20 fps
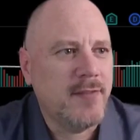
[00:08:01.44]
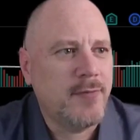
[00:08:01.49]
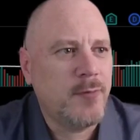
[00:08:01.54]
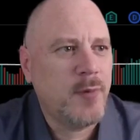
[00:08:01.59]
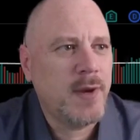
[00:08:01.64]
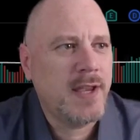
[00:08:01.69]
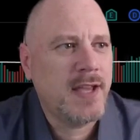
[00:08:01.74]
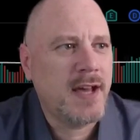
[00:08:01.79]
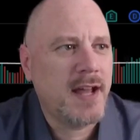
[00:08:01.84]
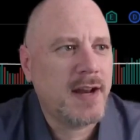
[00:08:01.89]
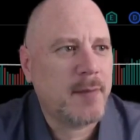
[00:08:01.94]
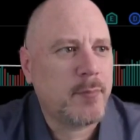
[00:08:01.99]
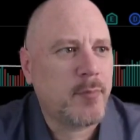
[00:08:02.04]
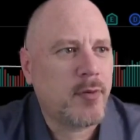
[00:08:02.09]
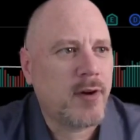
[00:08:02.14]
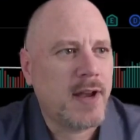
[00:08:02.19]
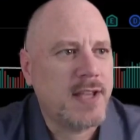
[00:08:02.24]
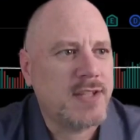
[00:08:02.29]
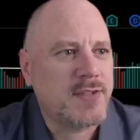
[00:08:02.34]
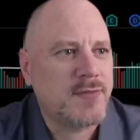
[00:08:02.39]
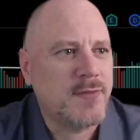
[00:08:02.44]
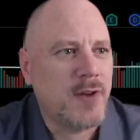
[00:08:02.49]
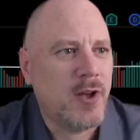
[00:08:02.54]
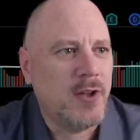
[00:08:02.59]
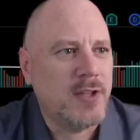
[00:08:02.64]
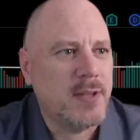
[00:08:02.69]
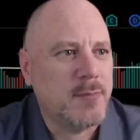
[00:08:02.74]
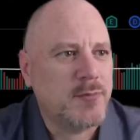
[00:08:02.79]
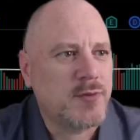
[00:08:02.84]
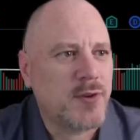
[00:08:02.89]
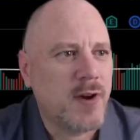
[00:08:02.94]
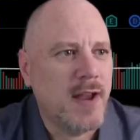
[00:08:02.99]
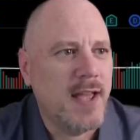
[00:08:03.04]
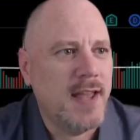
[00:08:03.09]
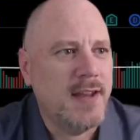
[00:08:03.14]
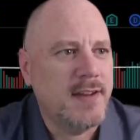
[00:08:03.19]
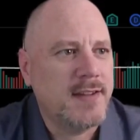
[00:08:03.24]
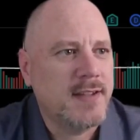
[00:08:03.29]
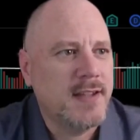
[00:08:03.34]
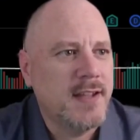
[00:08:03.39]
we got a price volume
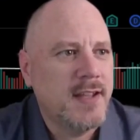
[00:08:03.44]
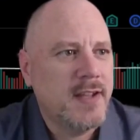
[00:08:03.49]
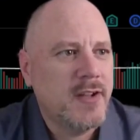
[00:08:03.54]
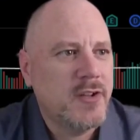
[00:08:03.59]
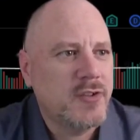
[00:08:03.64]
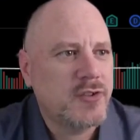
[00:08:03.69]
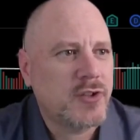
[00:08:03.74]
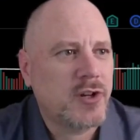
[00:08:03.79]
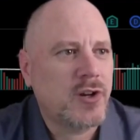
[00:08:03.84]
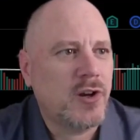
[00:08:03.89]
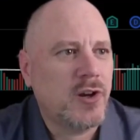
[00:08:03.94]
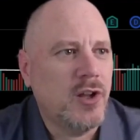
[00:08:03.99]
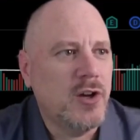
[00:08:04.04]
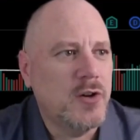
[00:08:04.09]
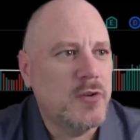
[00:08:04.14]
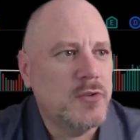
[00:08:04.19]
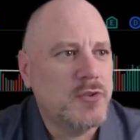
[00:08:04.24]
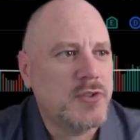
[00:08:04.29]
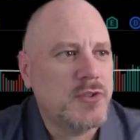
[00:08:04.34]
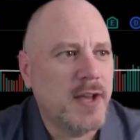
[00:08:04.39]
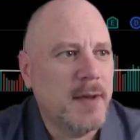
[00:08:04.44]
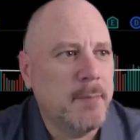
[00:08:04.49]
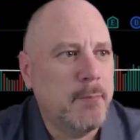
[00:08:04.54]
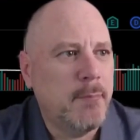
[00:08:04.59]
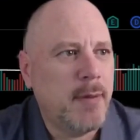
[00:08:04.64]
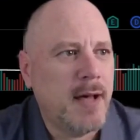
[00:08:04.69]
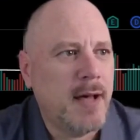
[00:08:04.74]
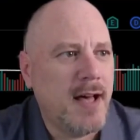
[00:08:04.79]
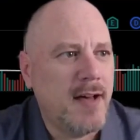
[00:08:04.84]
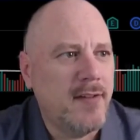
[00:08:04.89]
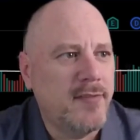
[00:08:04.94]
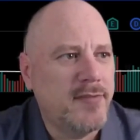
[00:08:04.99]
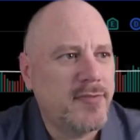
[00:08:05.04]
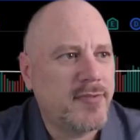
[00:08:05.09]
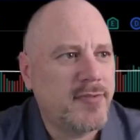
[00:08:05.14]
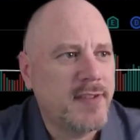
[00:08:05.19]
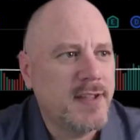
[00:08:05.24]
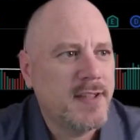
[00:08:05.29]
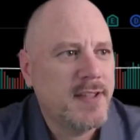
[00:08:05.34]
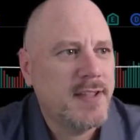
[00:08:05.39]
trend to close
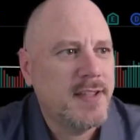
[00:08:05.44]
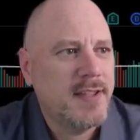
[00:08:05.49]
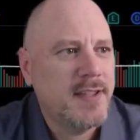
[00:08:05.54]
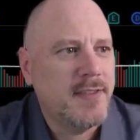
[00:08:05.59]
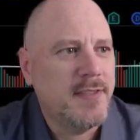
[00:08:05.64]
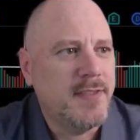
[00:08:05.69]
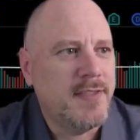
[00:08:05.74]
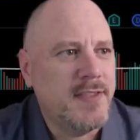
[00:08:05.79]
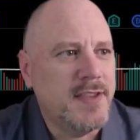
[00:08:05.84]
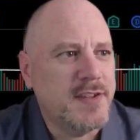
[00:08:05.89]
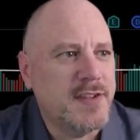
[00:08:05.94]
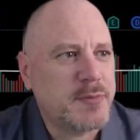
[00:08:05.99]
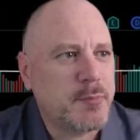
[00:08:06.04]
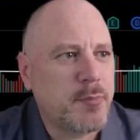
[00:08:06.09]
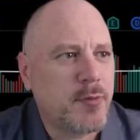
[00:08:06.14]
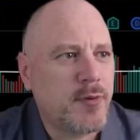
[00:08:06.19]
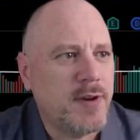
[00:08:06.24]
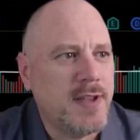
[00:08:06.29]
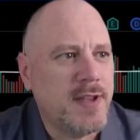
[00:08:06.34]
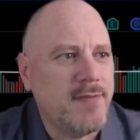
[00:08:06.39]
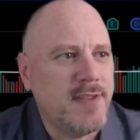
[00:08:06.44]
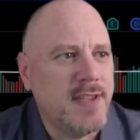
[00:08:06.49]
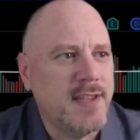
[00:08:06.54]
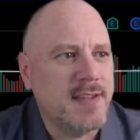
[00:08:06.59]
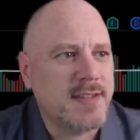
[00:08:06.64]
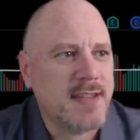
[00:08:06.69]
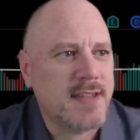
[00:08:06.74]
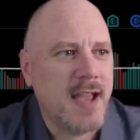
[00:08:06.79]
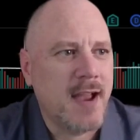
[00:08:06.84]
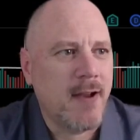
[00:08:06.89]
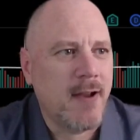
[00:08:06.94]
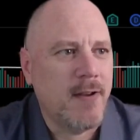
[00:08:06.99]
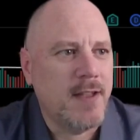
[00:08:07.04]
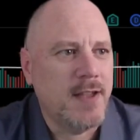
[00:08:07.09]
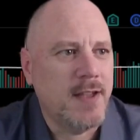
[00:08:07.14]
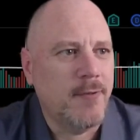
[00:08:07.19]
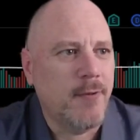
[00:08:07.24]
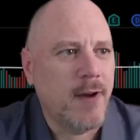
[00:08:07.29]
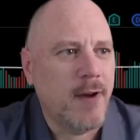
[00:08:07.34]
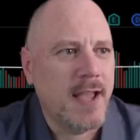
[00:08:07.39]
above this previous
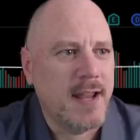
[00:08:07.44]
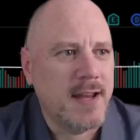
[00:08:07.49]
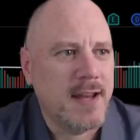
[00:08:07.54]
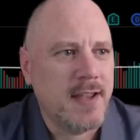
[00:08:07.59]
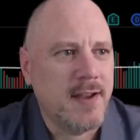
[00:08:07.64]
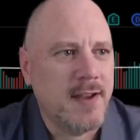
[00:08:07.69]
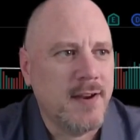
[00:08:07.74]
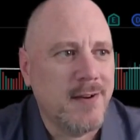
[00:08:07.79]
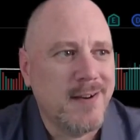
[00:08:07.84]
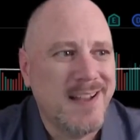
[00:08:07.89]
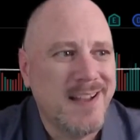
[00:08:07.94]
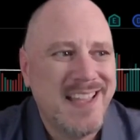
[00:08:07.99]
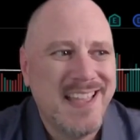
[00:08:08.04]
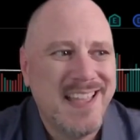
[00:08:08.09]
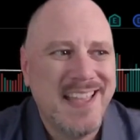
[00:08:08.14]
area right here,